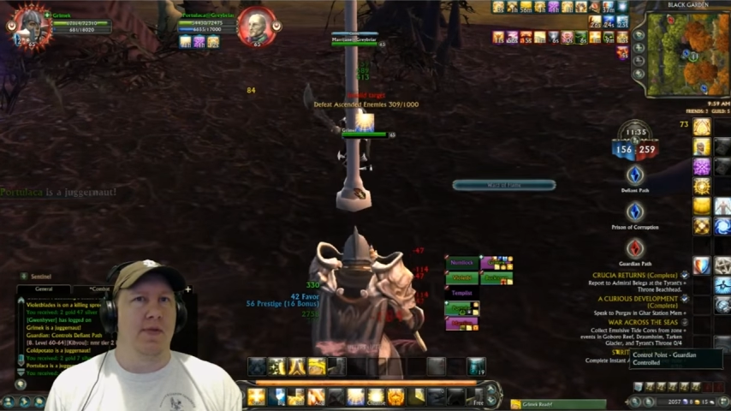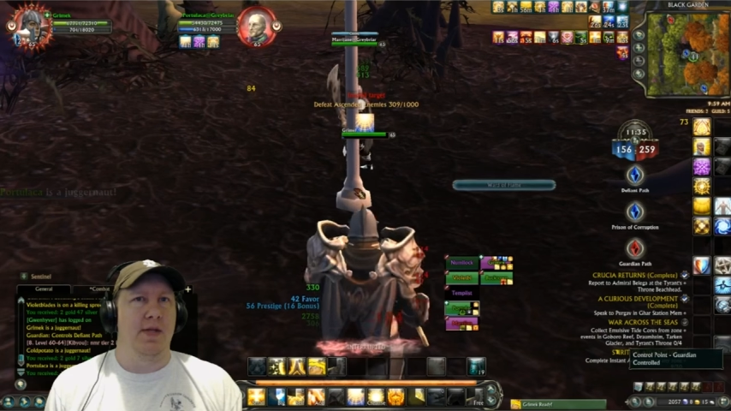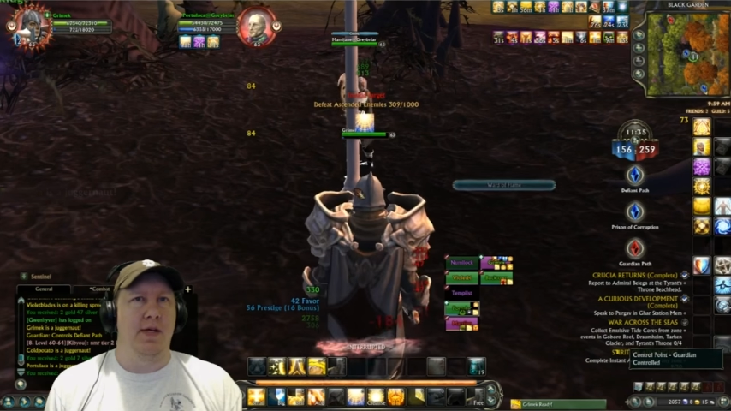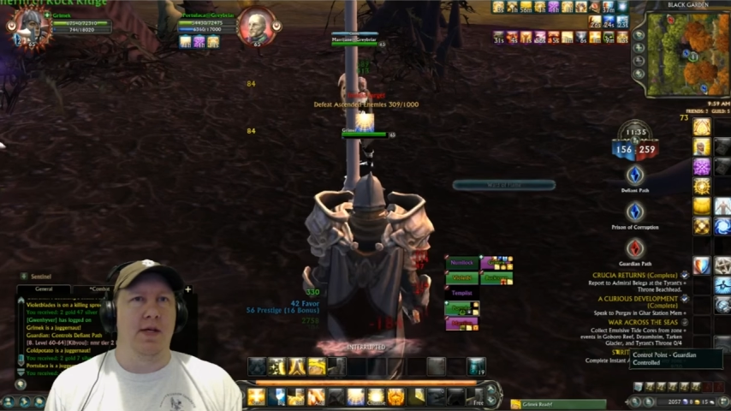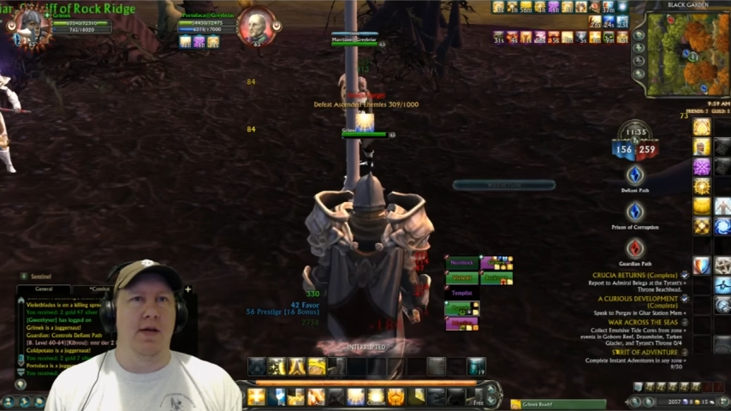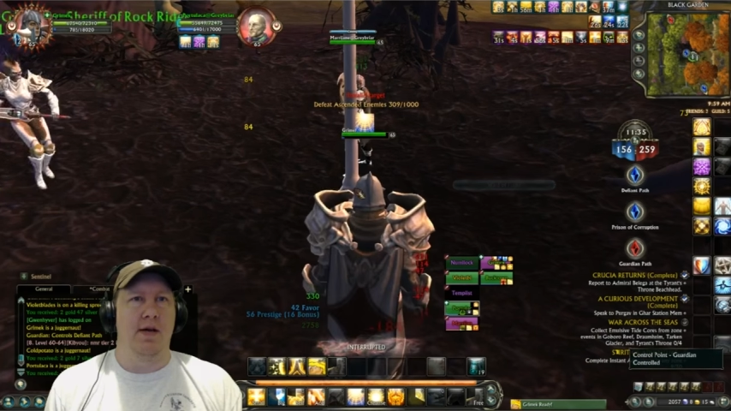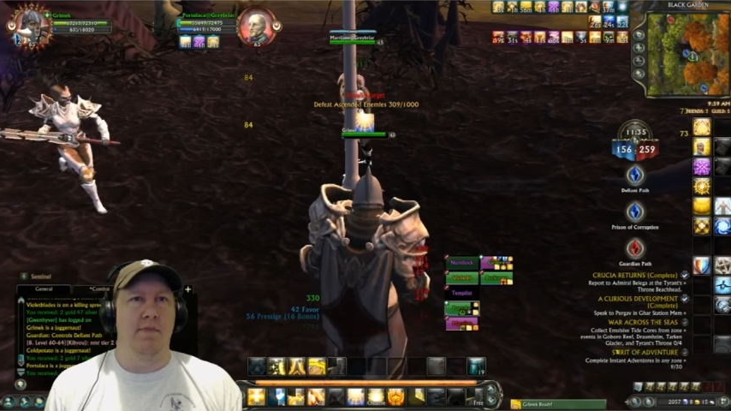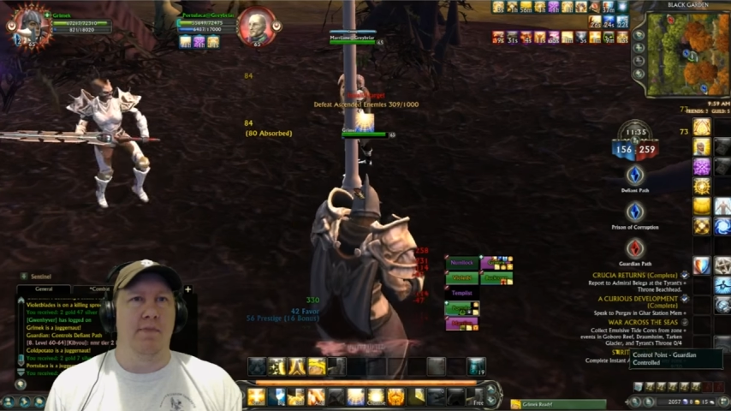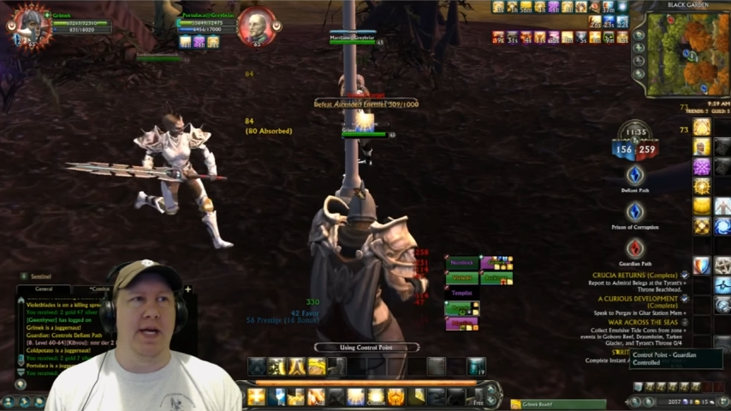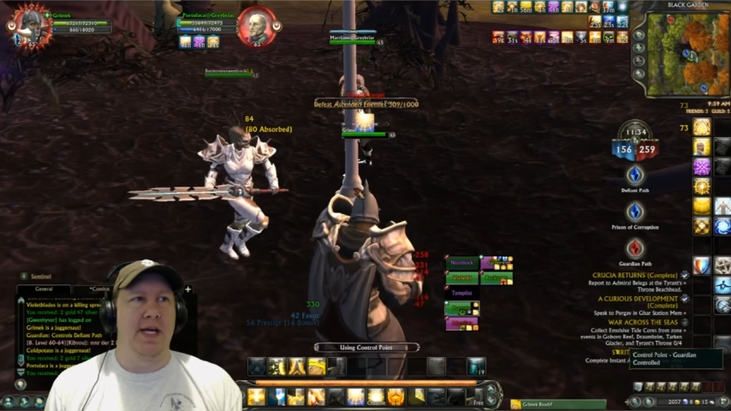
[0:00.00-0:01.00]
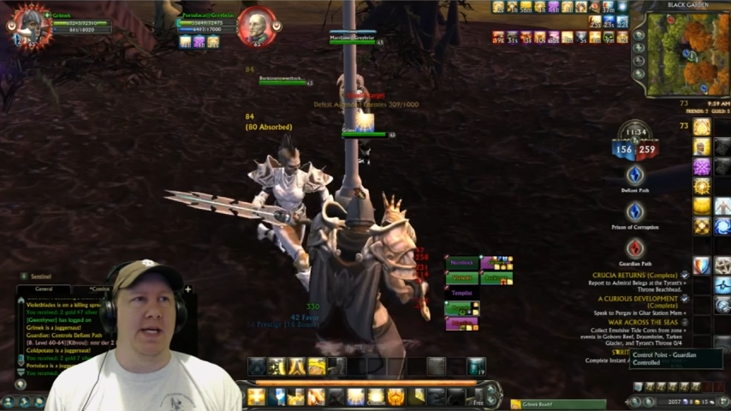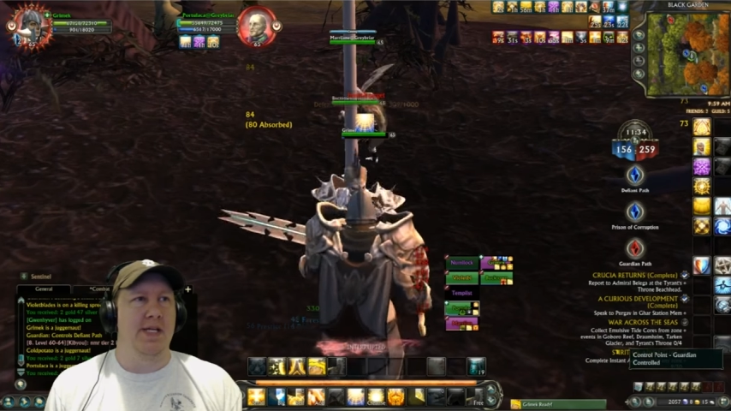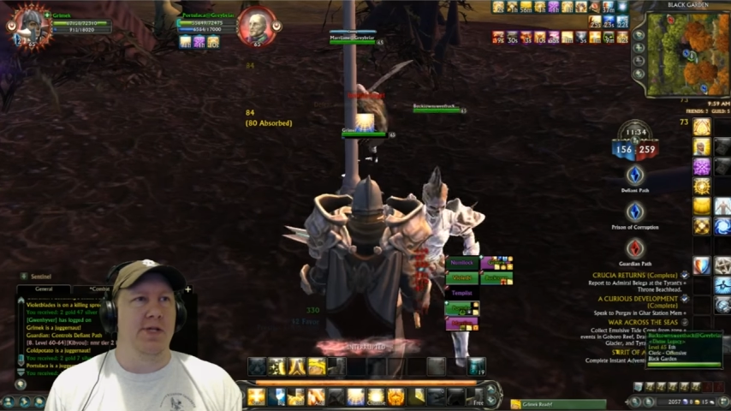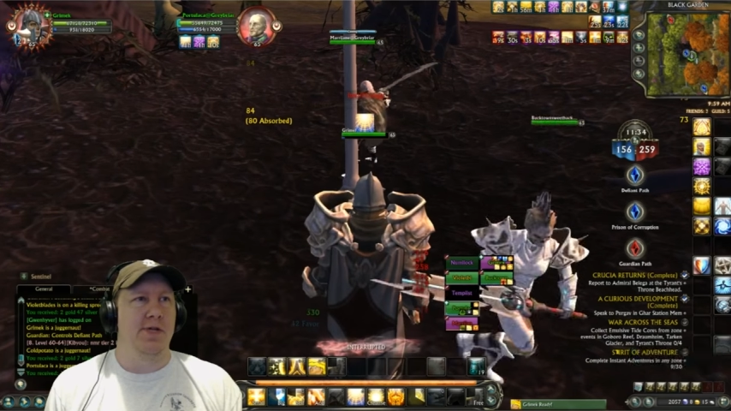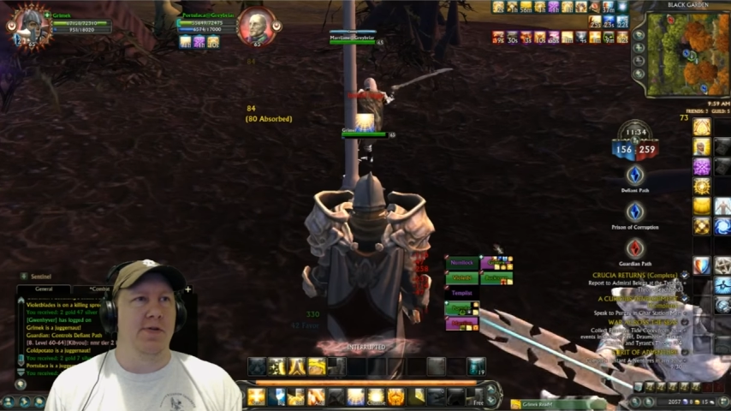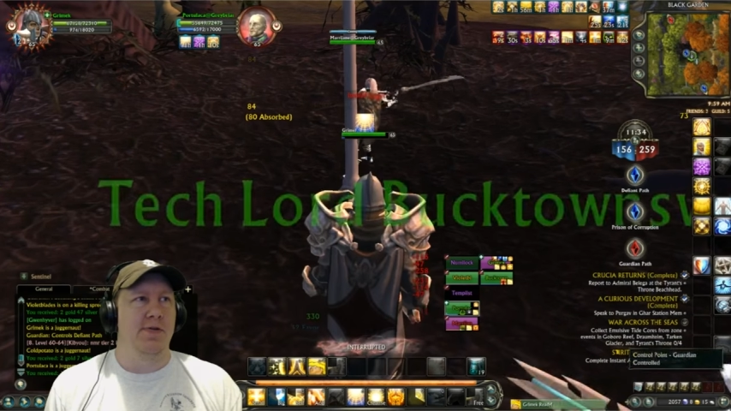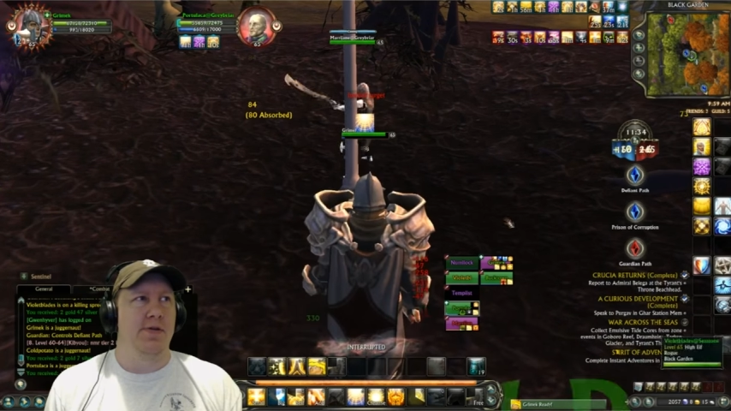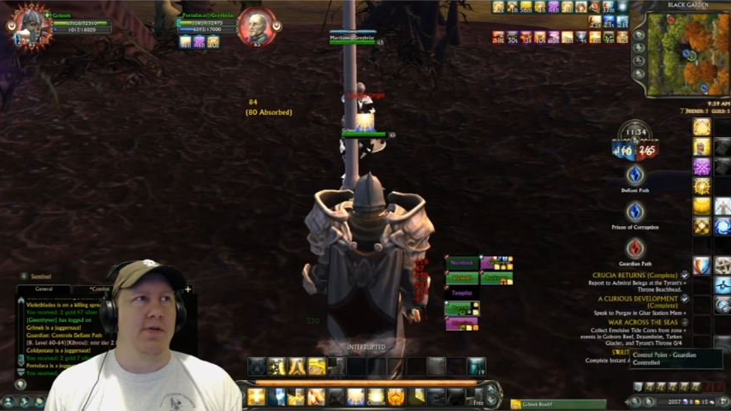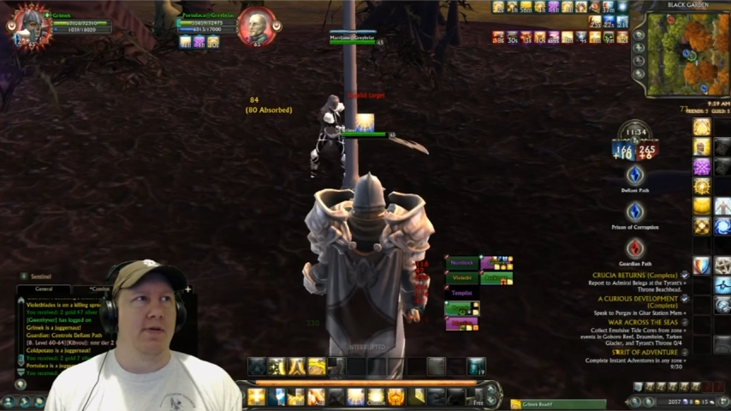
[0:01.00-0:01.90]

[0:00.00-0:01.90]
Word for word: the uh, mana issues.